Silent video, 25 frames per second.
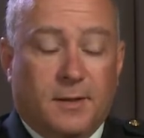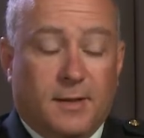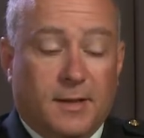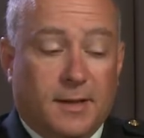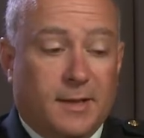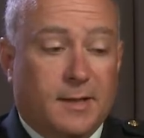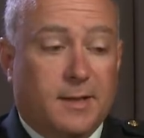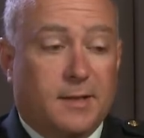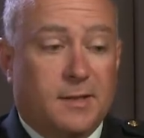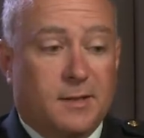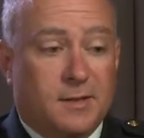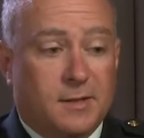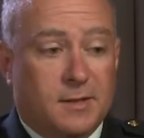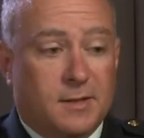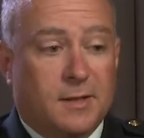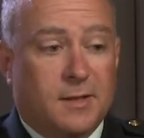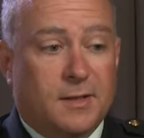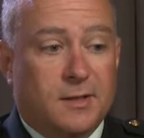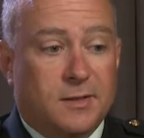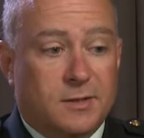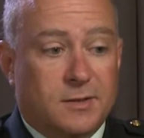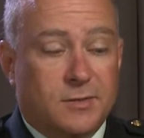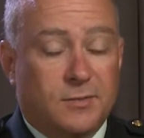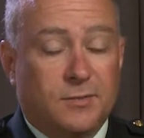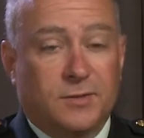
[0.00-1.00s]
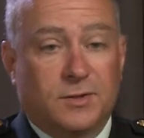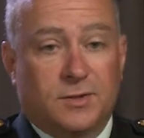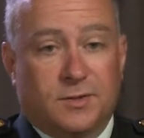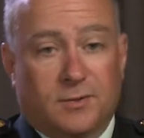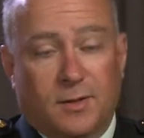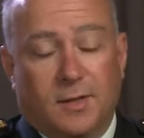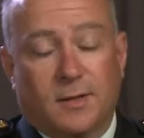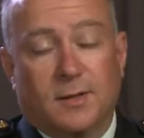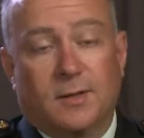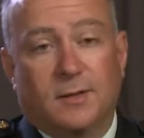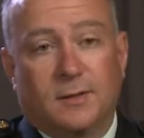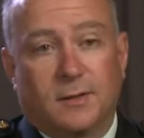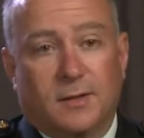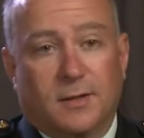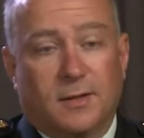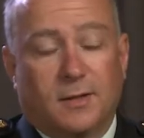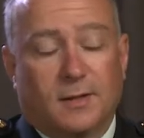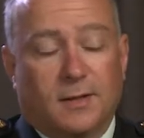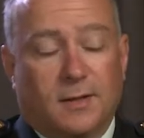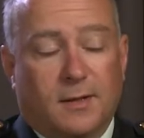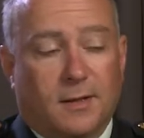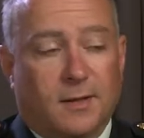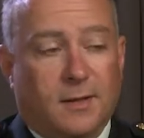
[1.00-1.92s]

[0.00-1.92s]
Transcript: And to his credit,